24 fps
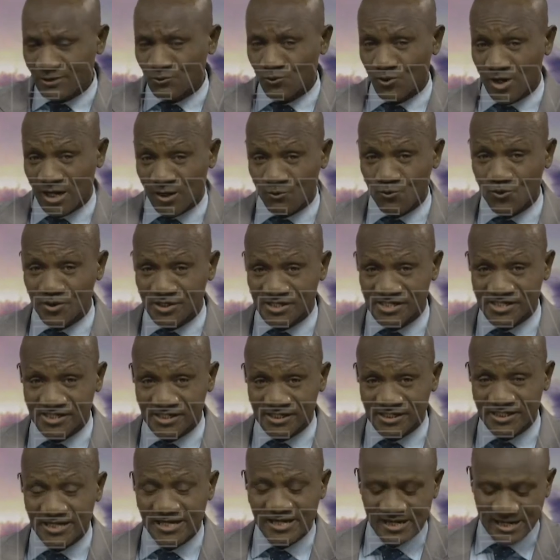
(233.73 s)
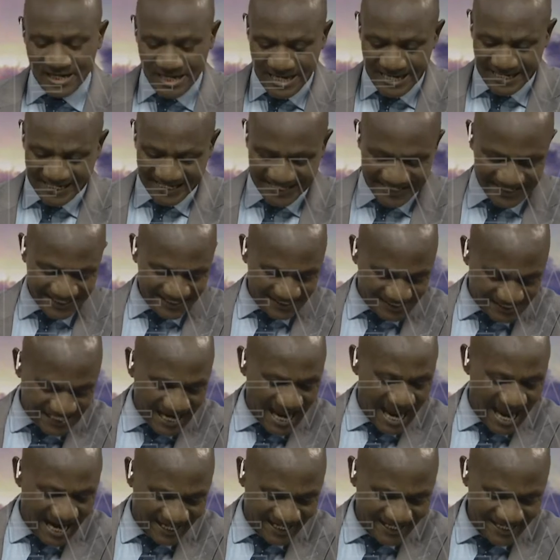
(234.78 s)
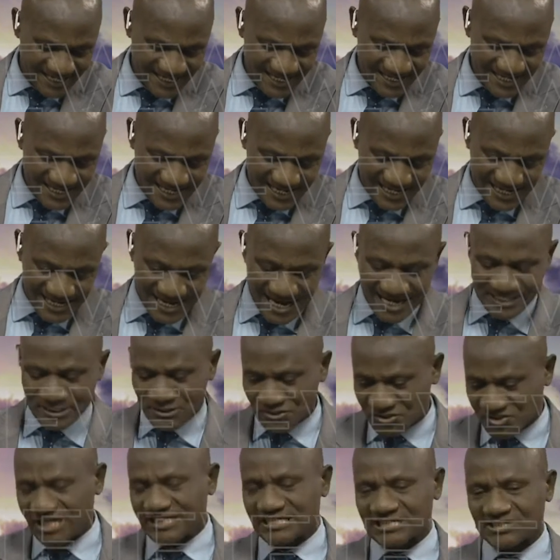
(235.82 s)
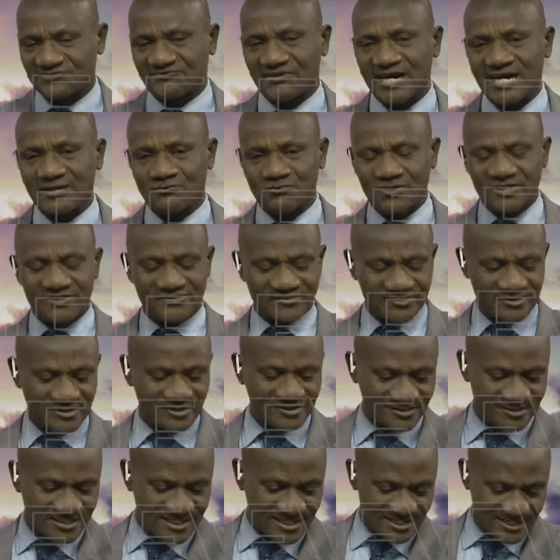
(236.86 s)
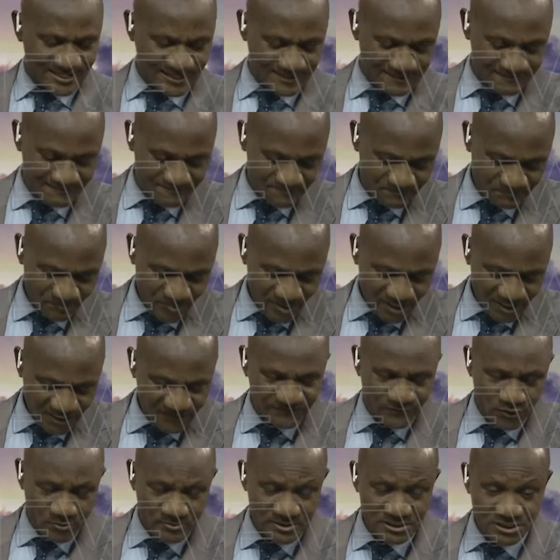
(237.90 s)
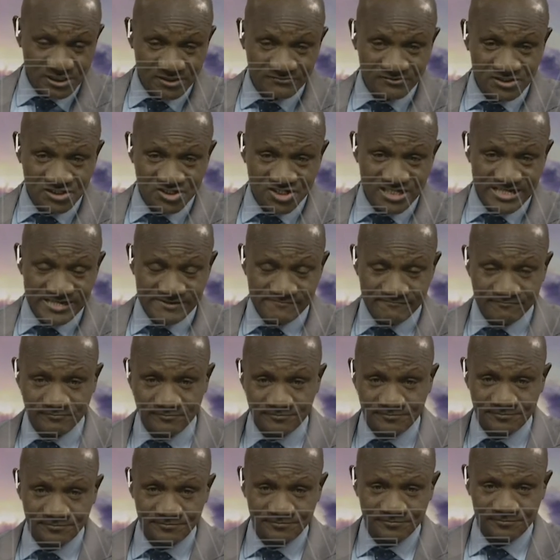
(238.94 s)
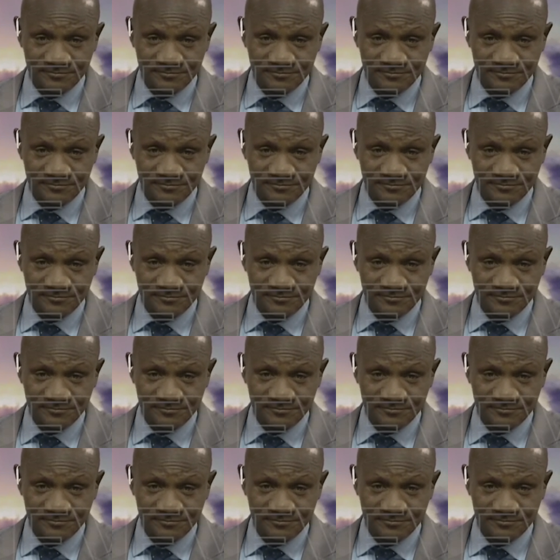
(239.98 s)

and Taiwo Awuni uh, in attack. Are you satisfied with um, the formation of the team?